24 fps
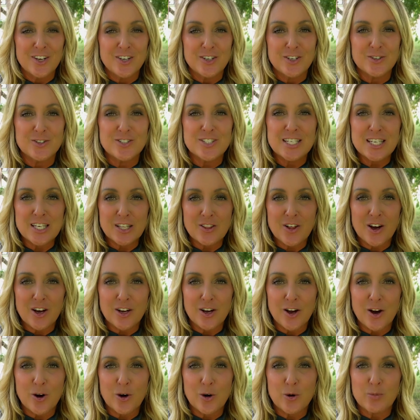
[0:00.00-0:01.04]
You see a lot
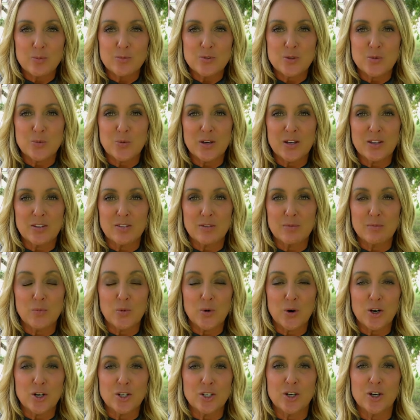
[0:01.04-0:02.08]
of homes with
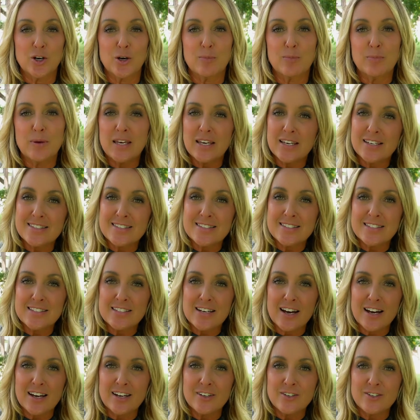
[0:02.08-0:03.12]
more European
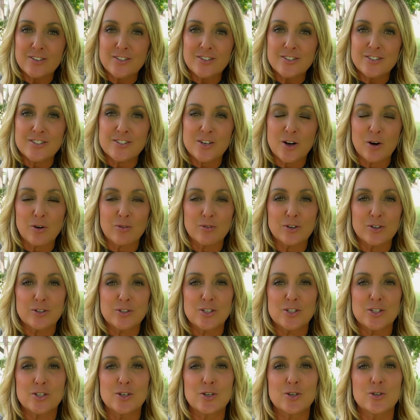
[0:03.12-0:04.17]
styles over
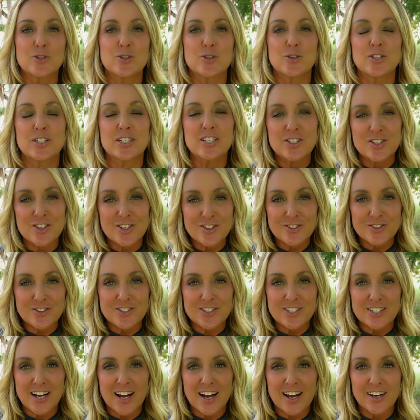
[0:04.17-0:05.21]
to traditional
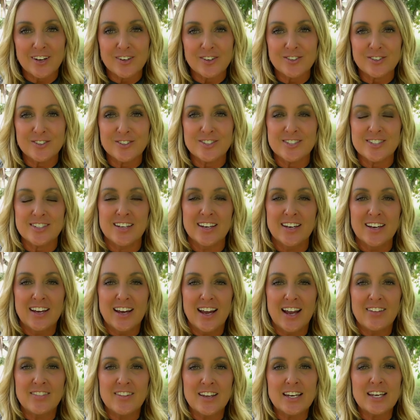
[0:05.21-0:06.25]
styles,
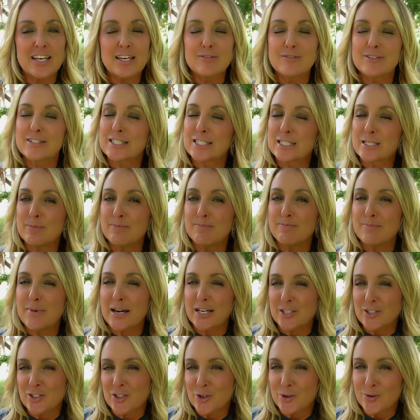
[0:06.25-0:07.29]
and then even some
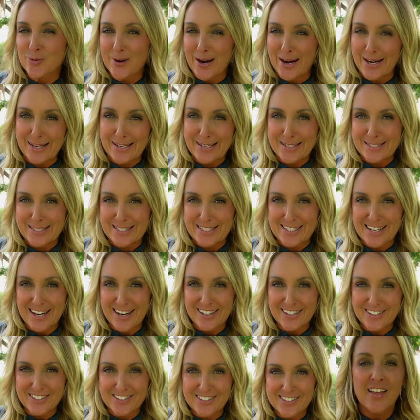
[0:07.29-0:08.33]
Mediterranean
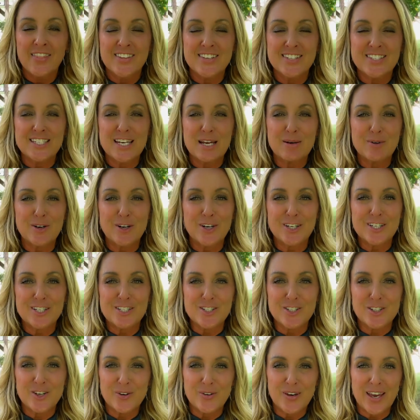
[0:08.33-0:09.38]
styles. This neighborhood
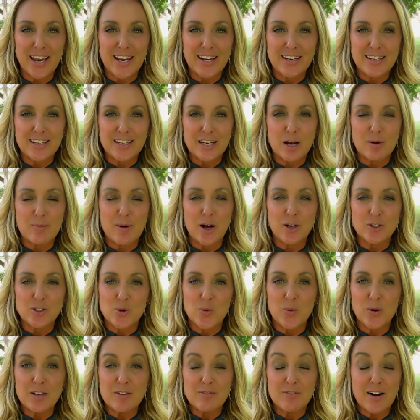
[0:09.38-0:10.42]
is located about
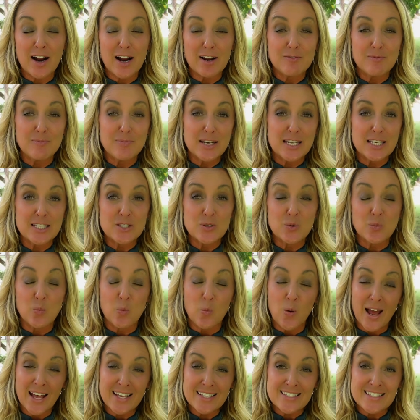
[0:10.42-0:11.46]
25 minutes
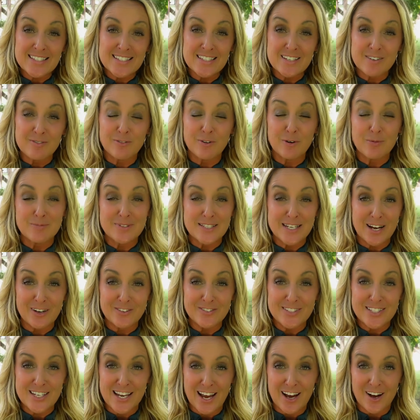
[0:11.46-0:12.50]
west from
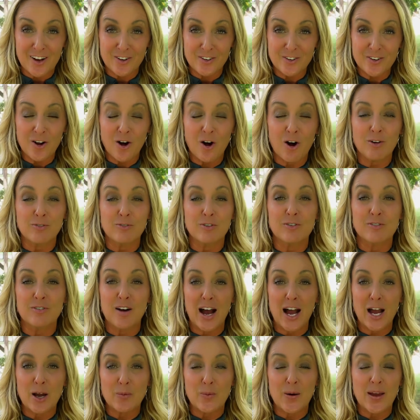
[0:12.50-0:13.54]
downtown off of
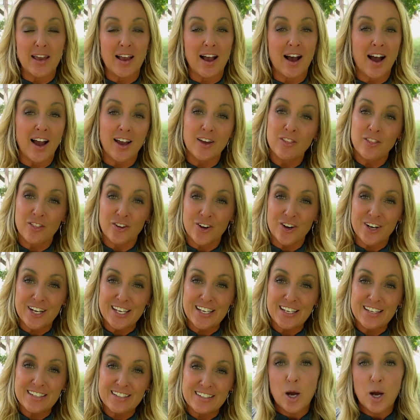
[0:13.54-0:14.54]
Highway I-30.